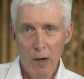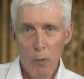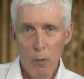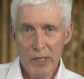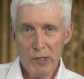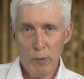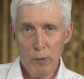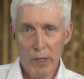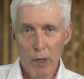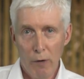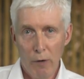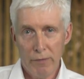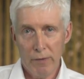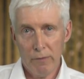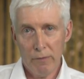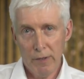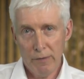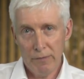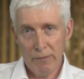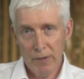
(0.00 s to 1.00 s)
which we
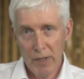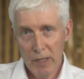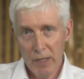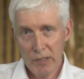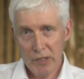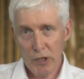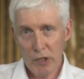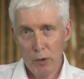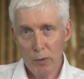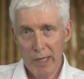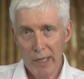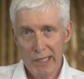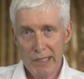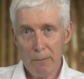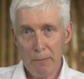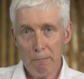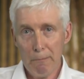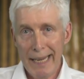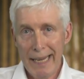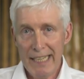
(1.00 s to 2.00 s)
often refer to
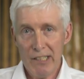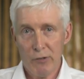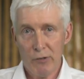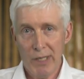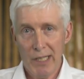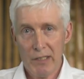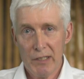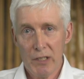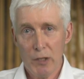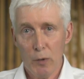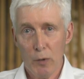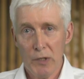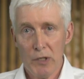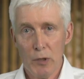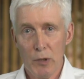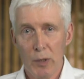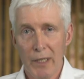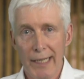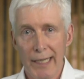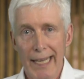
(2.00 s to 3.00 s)
as matrix
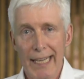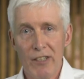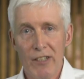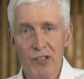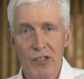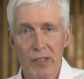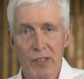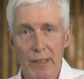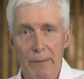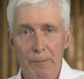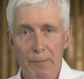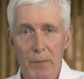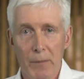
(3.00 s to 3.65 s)
consolidation.